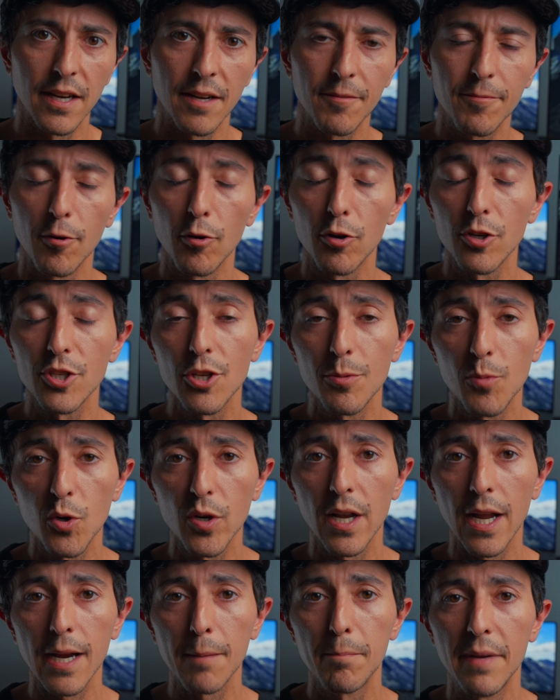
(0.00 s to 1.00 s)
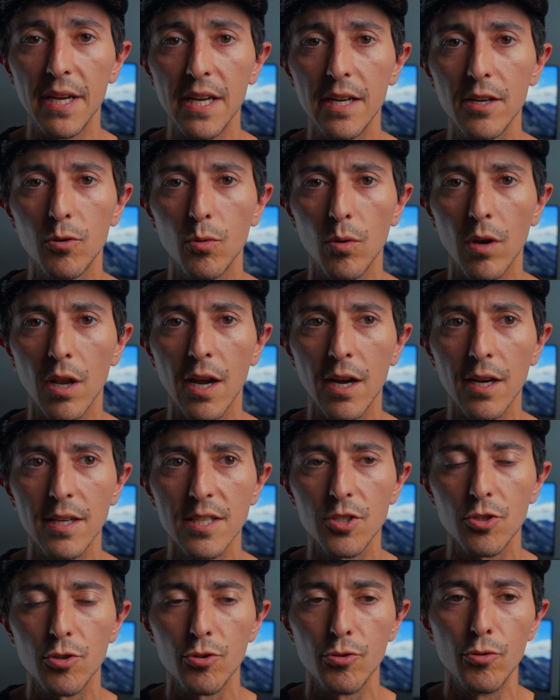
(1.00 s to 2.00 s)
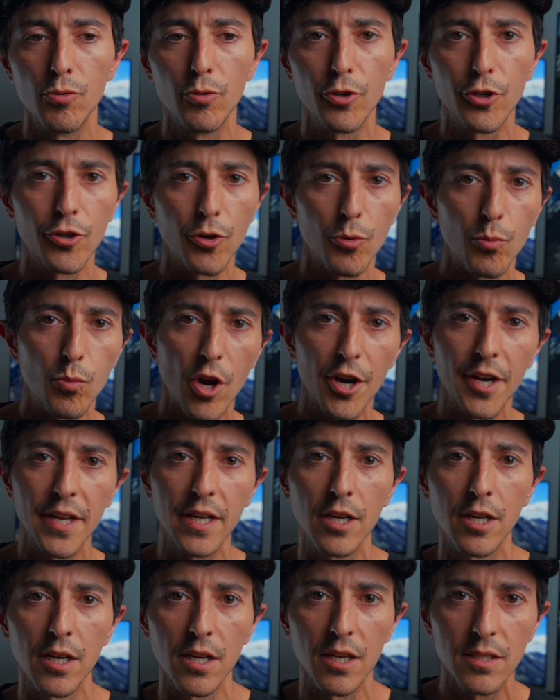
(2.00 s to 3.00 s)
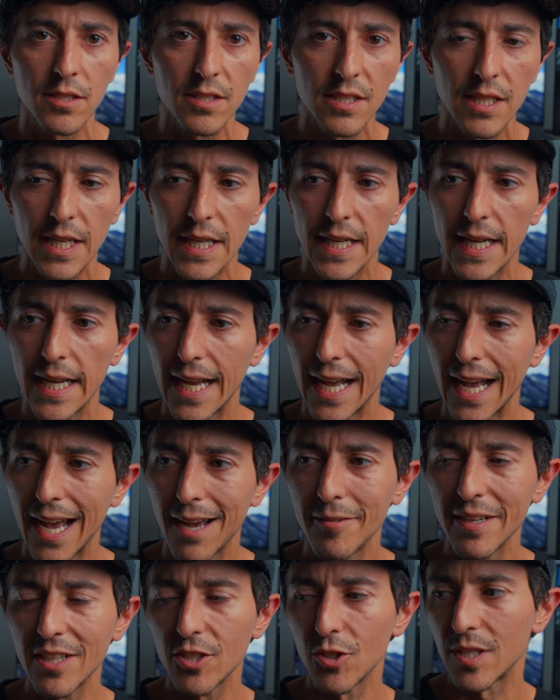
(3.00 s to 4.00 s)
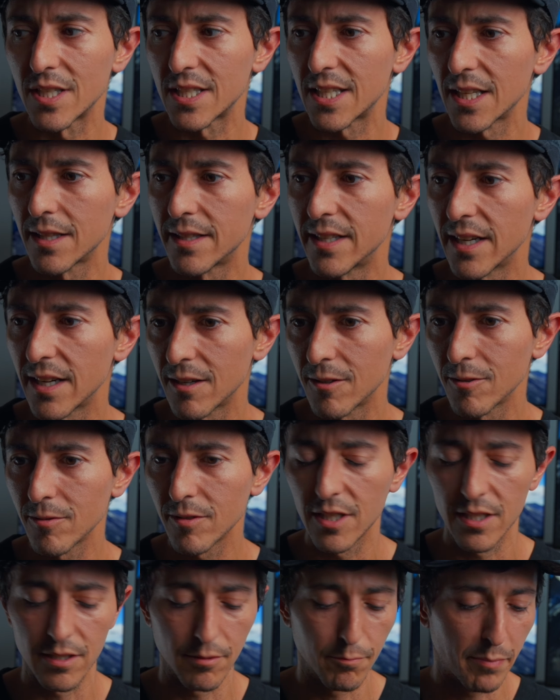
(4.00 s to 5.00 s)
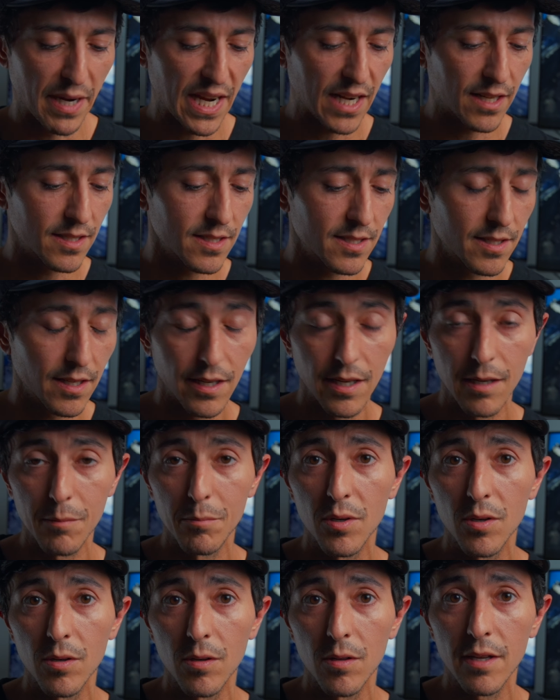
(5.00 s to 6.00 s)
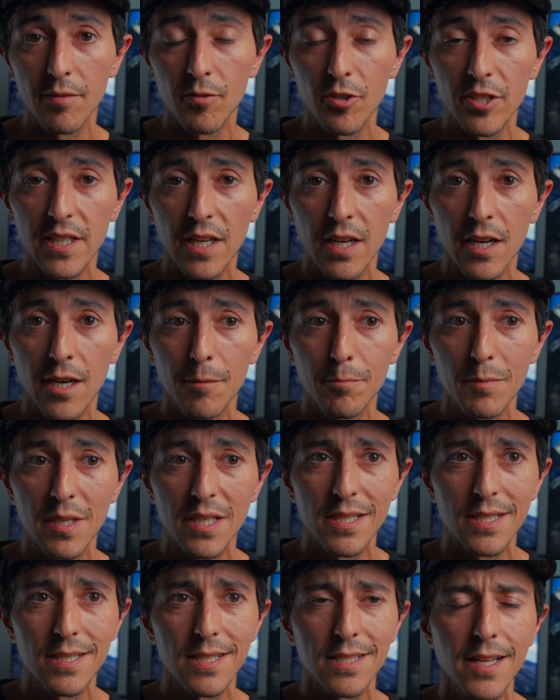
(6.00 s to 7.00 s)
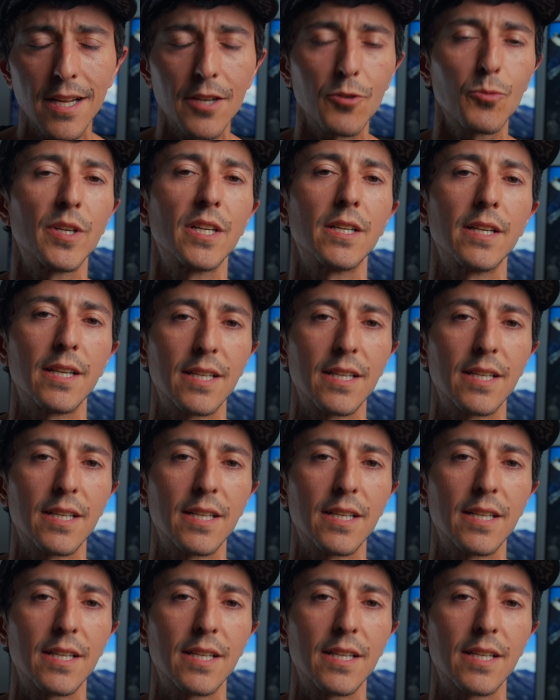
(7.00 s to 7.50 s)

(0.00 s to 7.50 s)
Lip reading: And for someone like me who likes to, you know, run and gun, having to sit down and balance the gimbal every time is not really